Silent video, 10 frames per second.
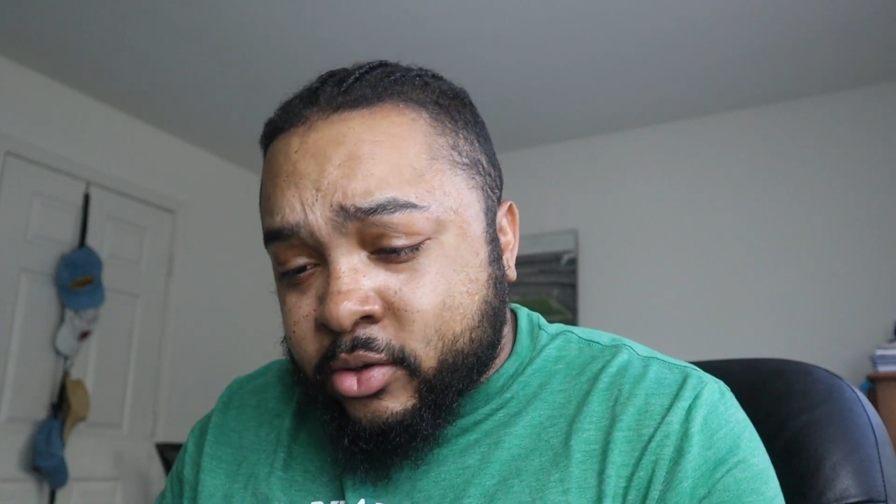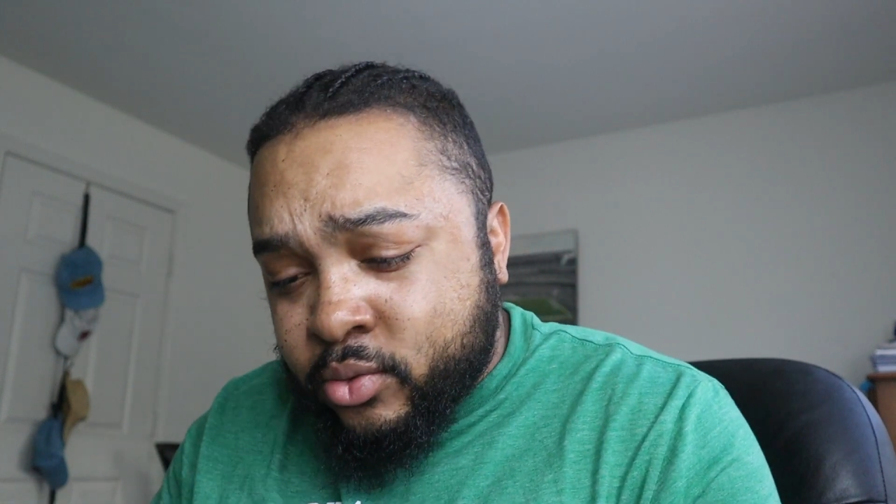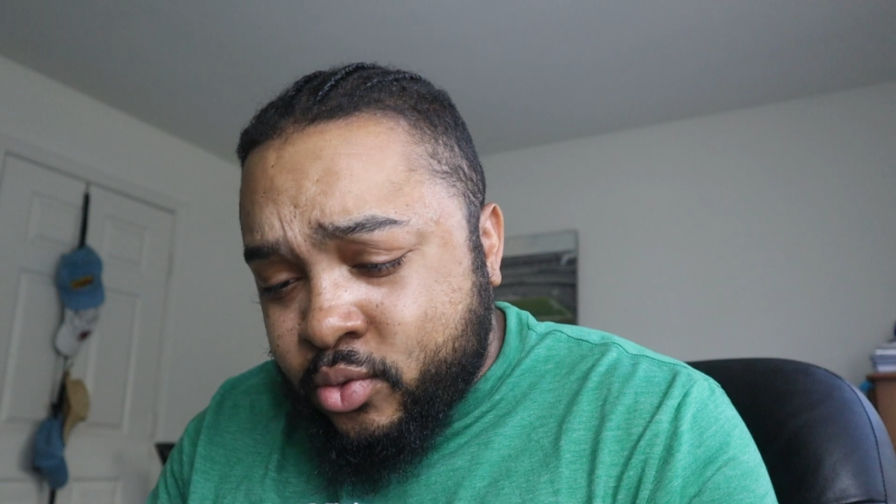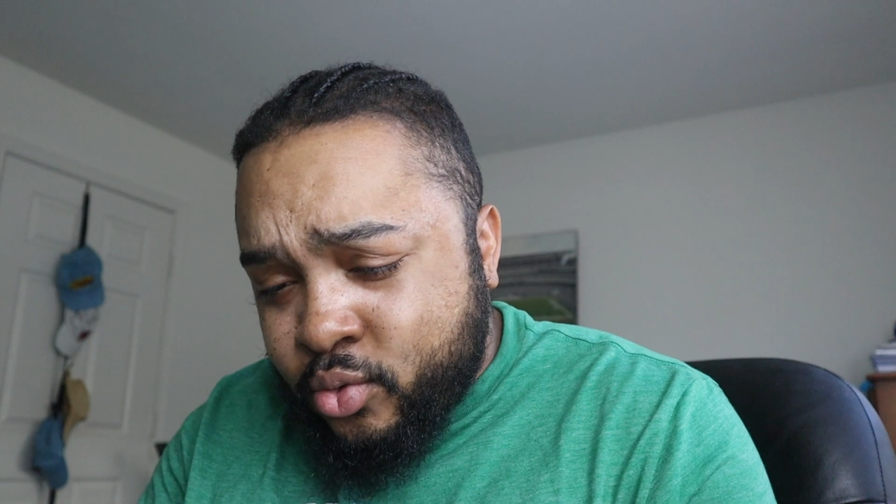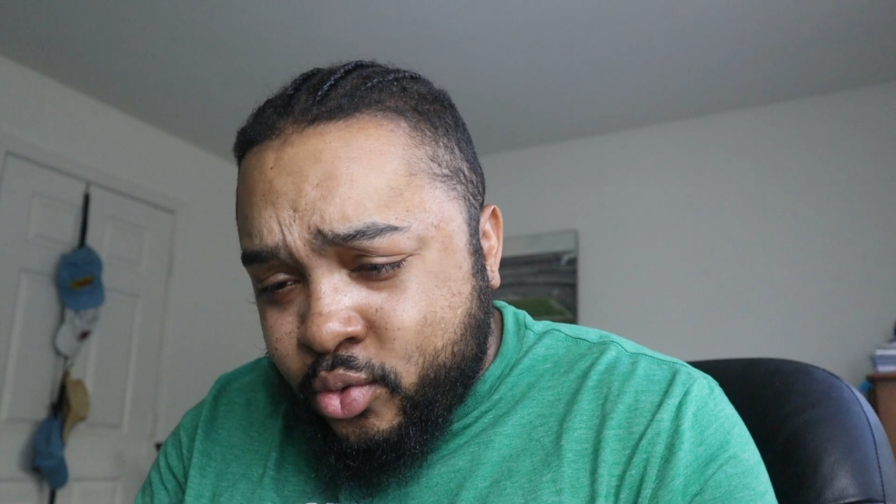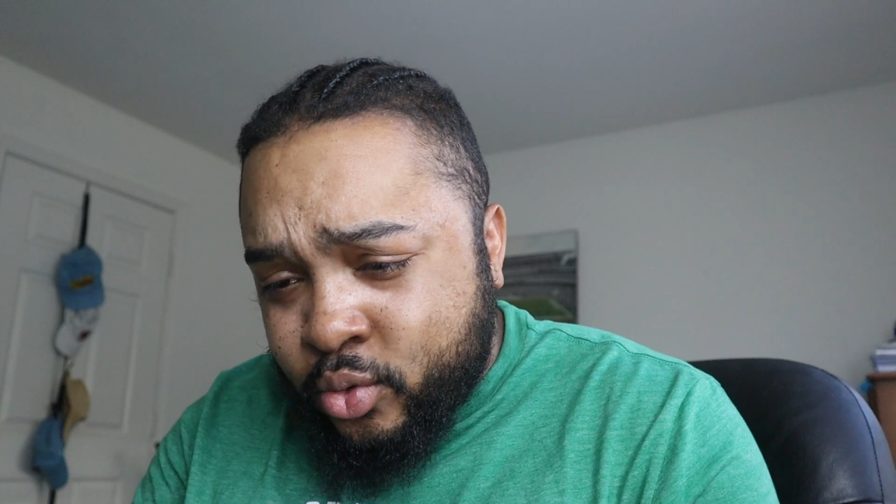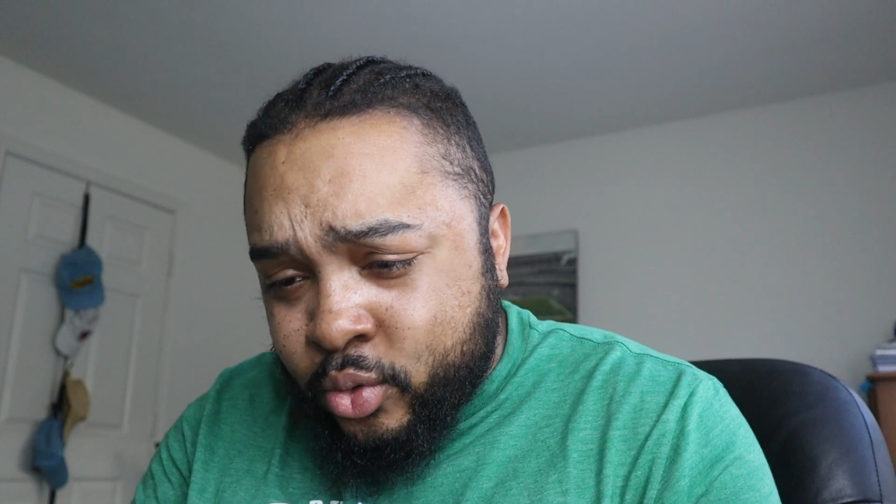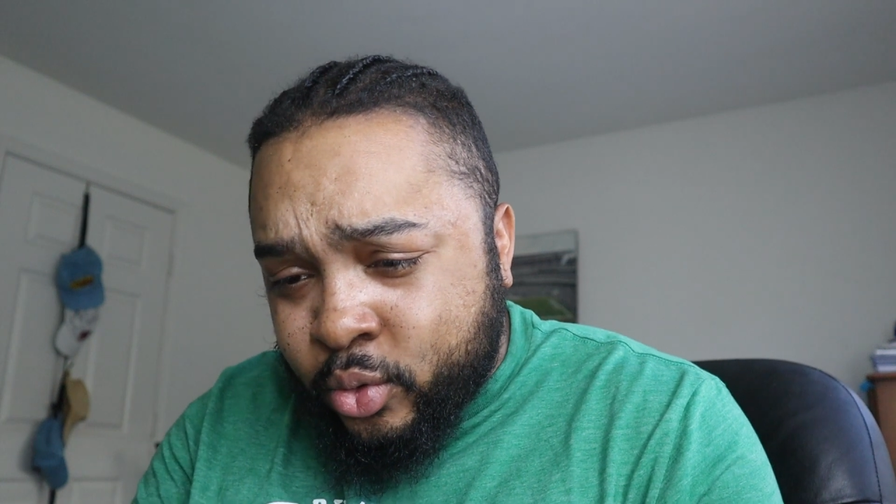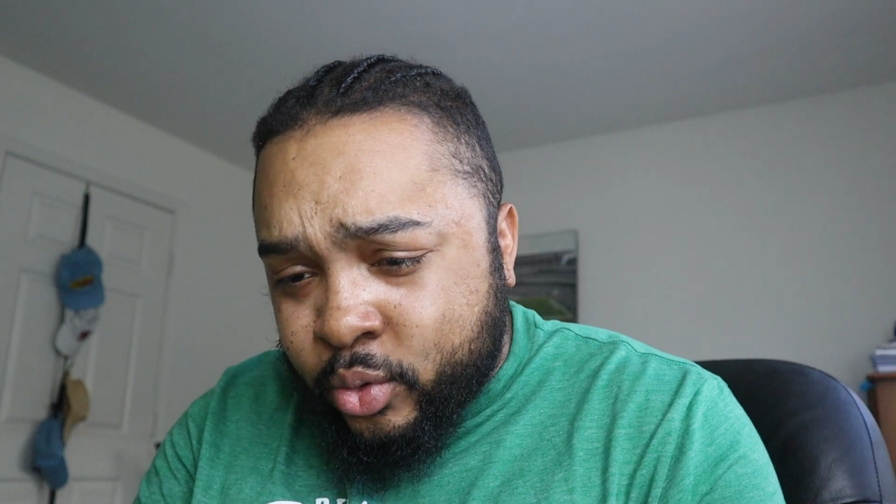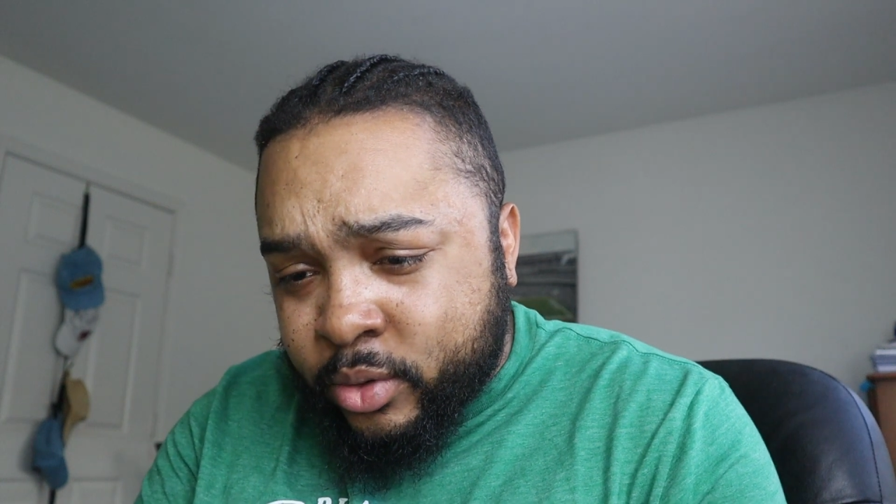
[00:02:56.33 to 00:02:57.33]
Like,
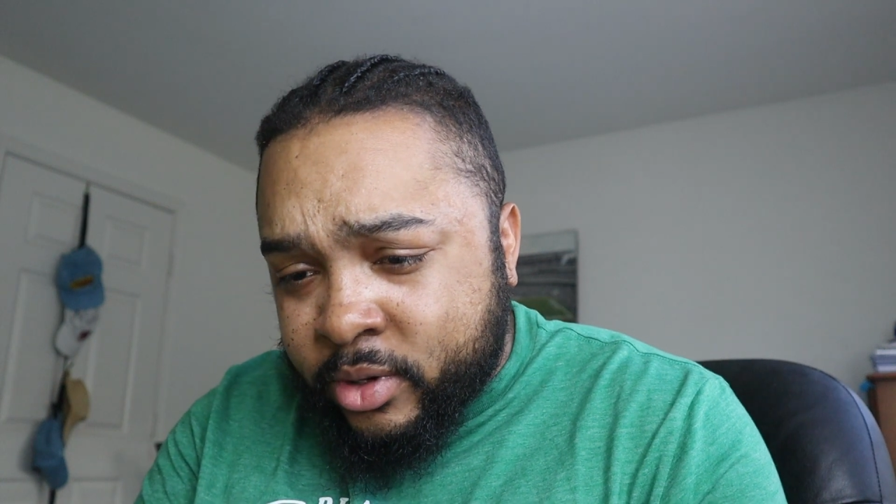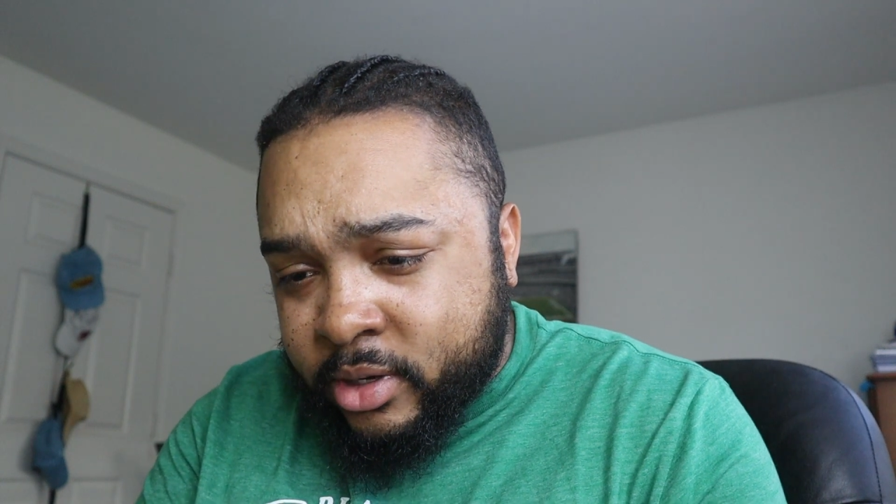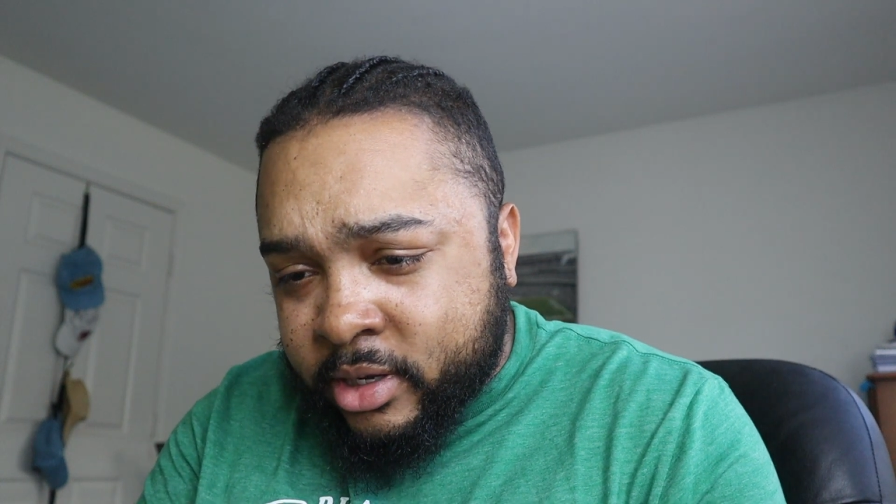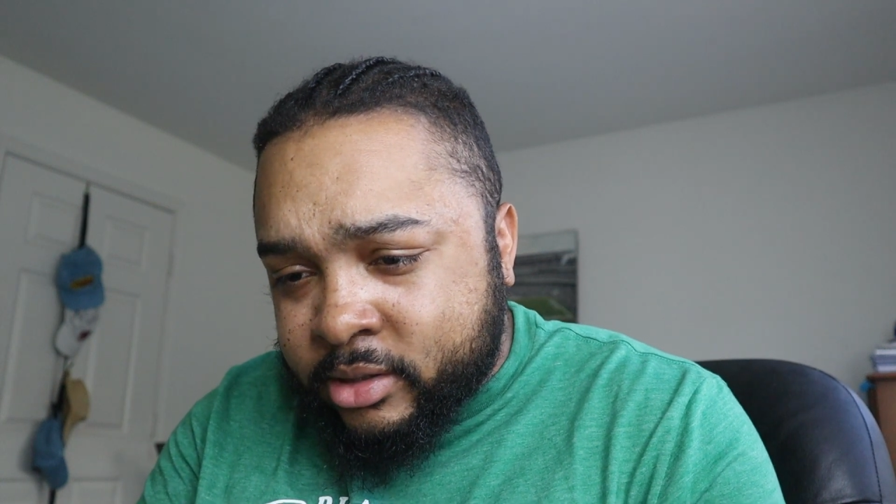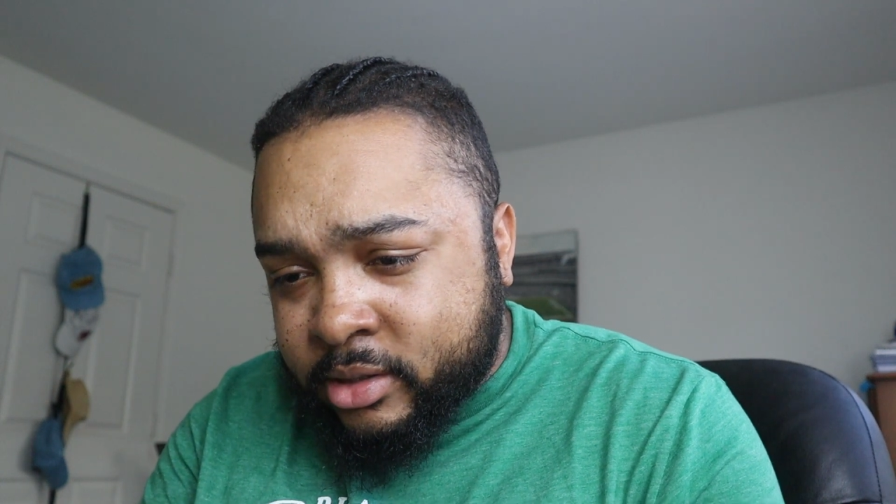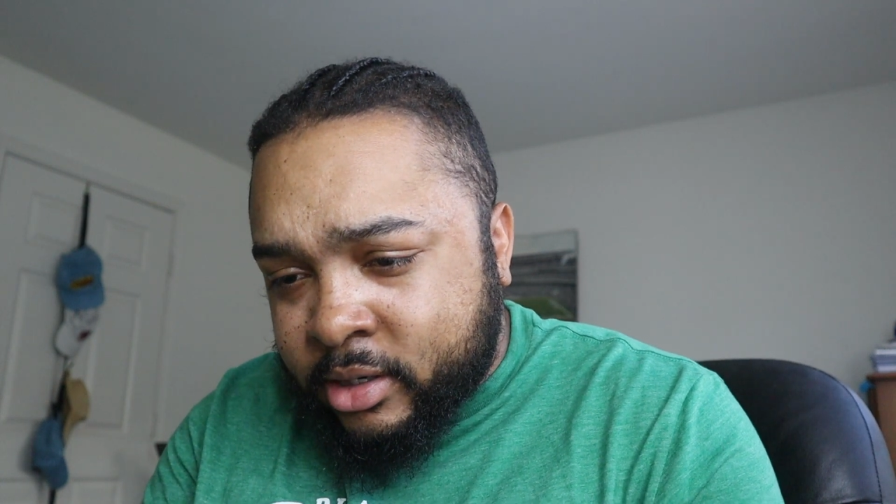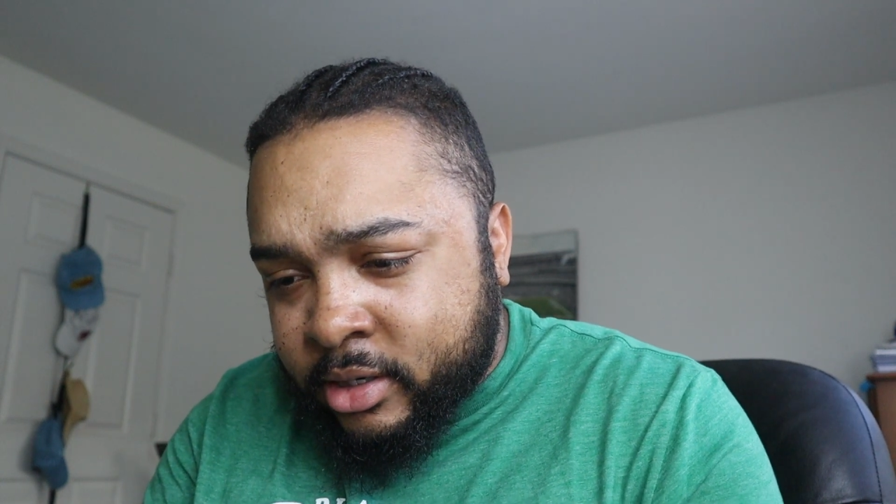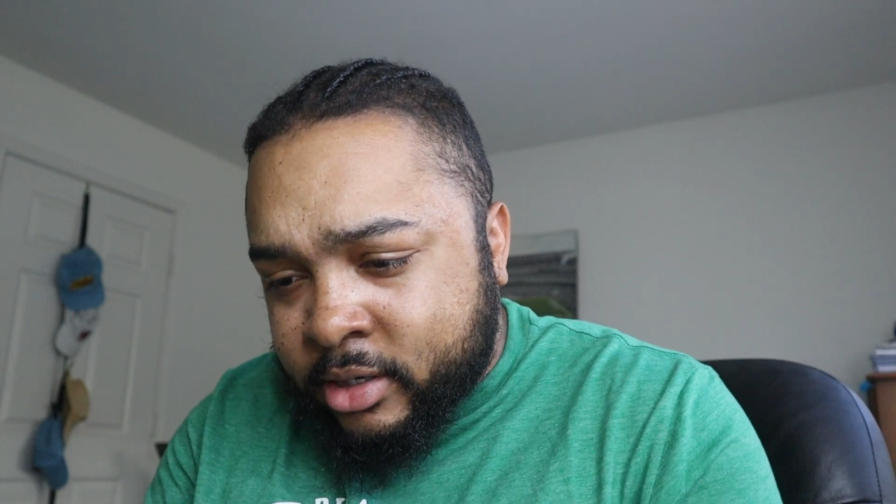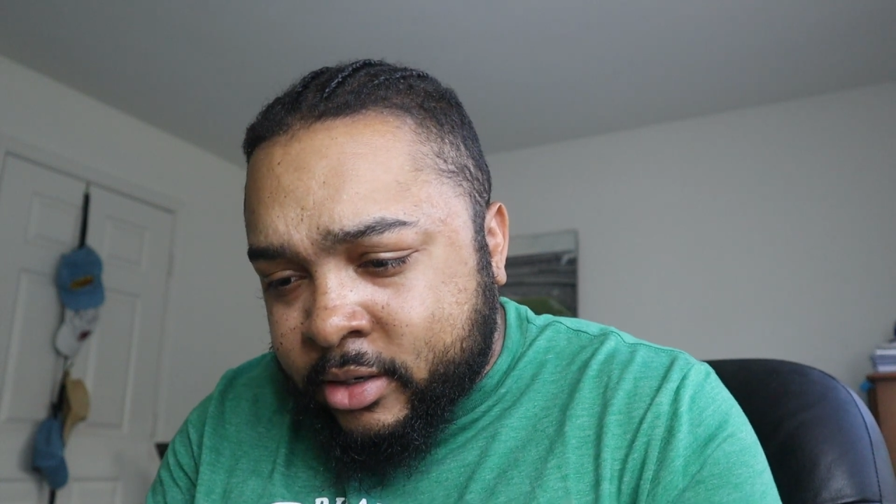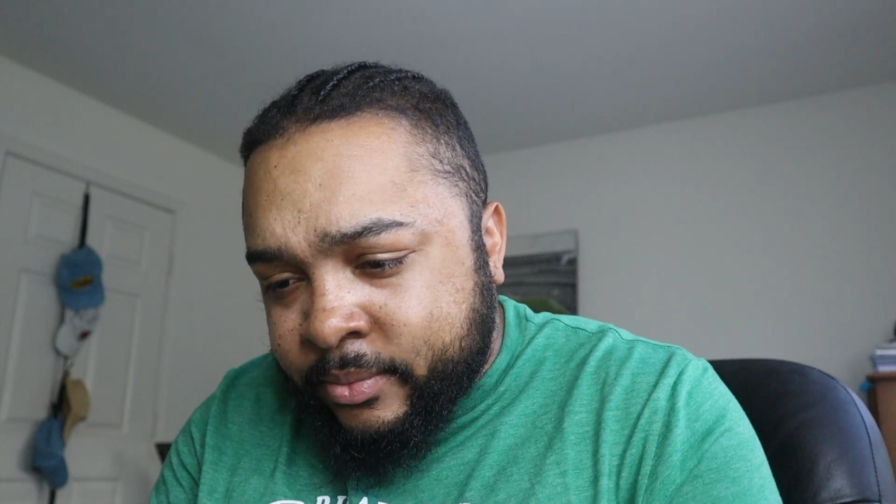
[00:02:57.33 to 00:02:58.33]
ooh, yes
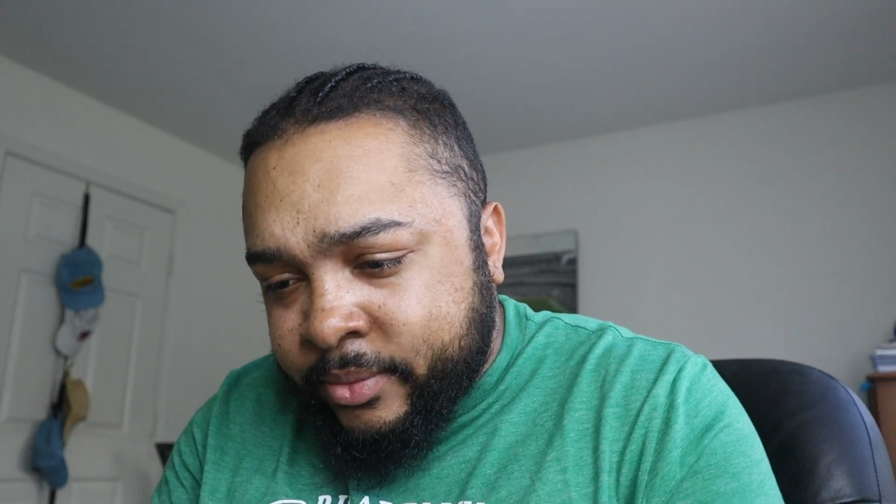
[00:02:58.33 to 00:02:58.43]
sir,